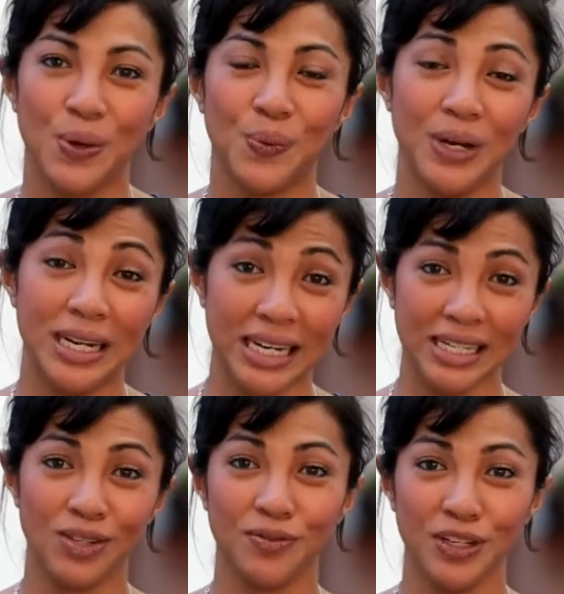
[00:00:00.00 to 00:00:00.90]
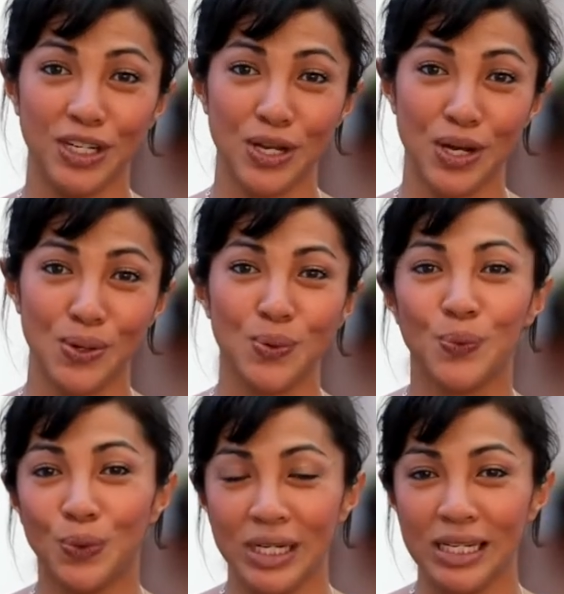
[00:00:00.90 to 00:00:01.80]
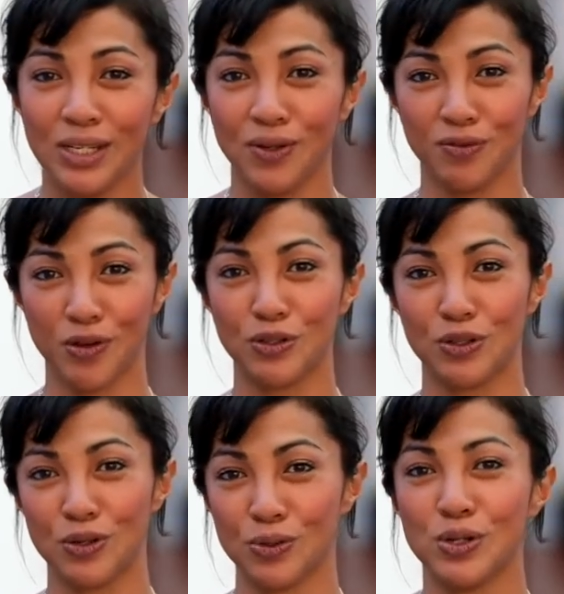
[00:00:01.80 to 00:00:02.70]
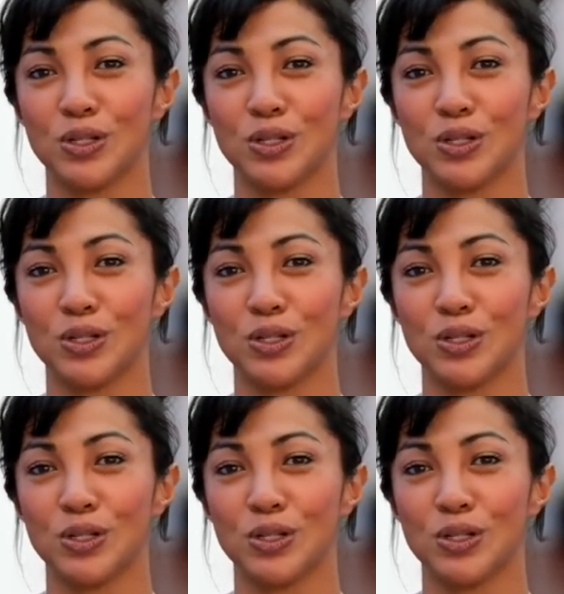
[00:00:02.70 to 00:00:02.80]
We need your video, we need your photo